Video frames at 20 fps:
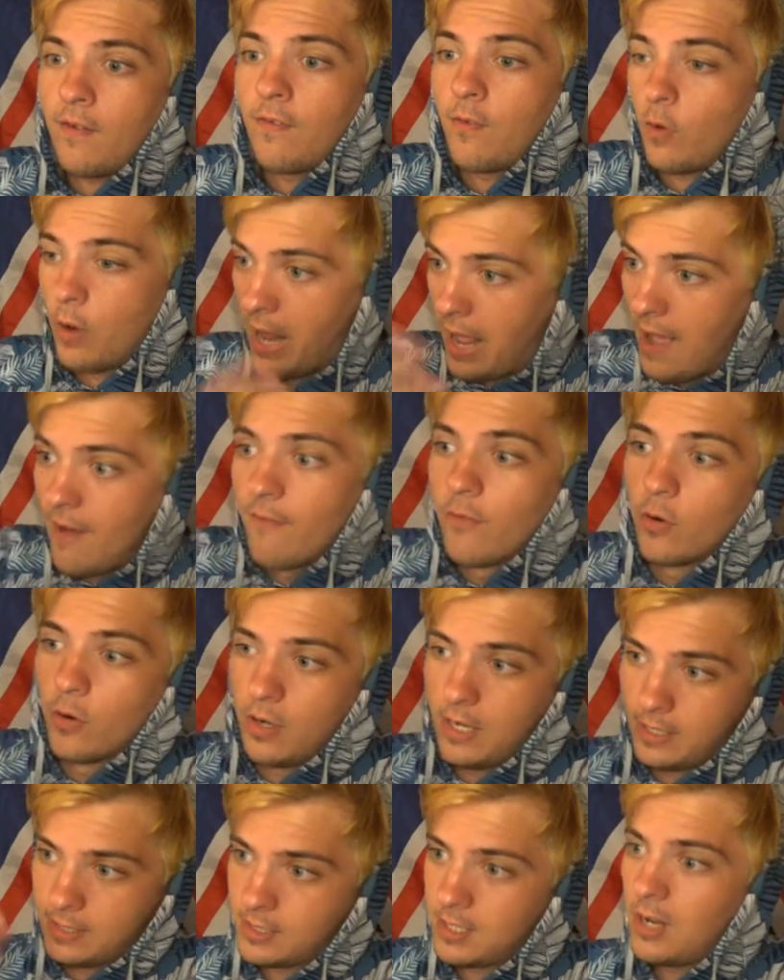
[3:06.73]
Forever.
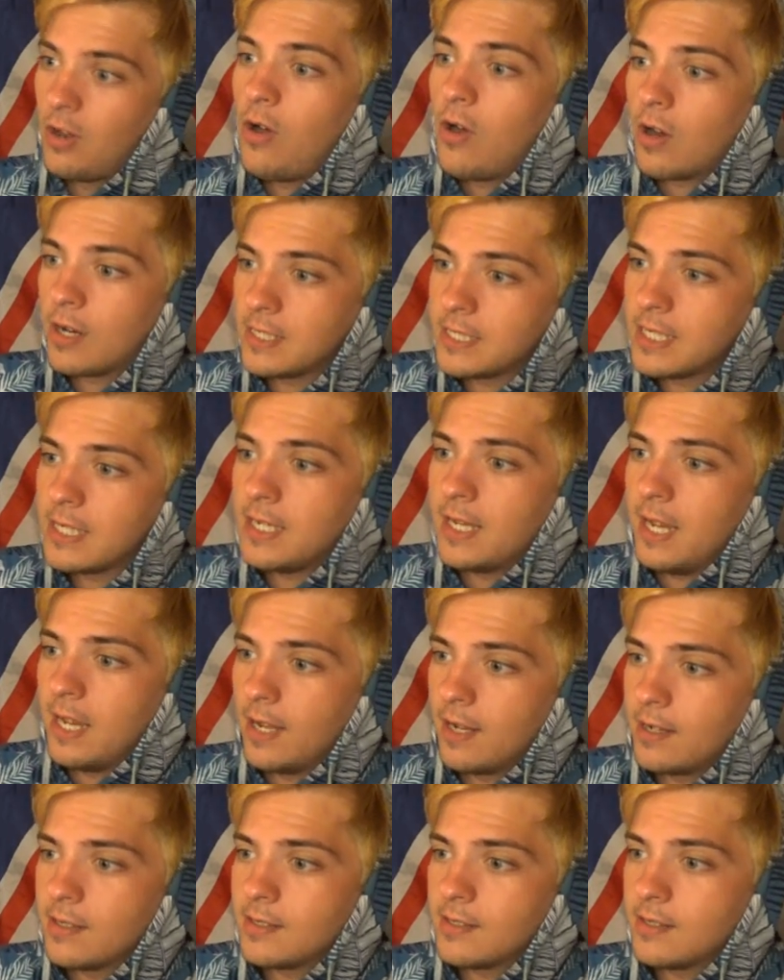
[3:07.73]
As long as it
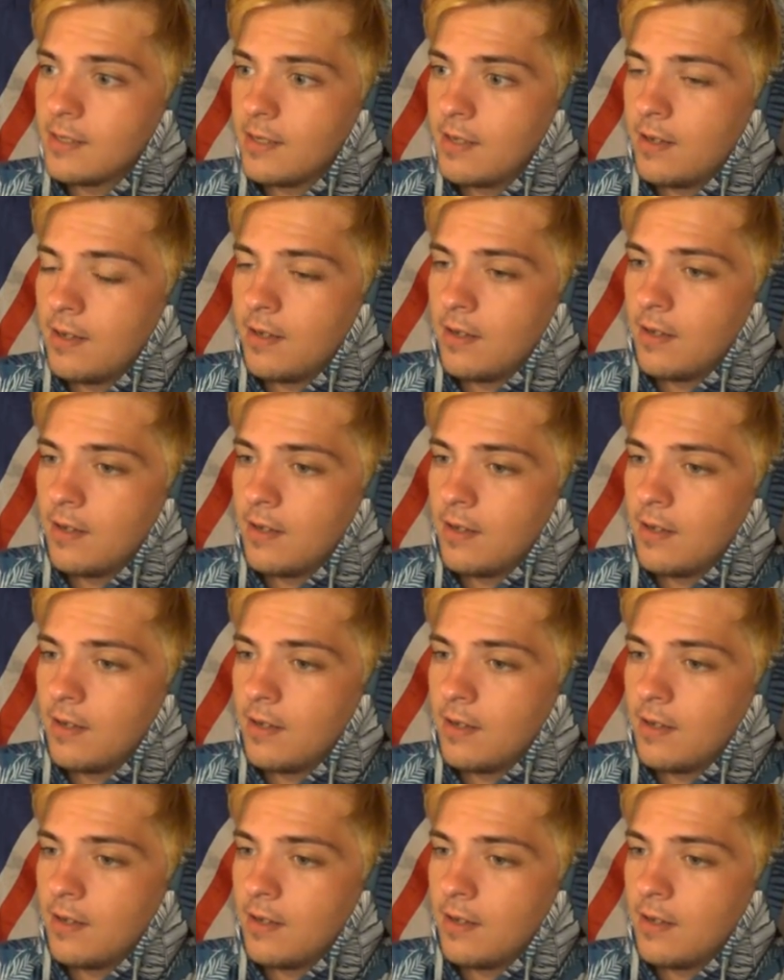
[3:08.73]
takes.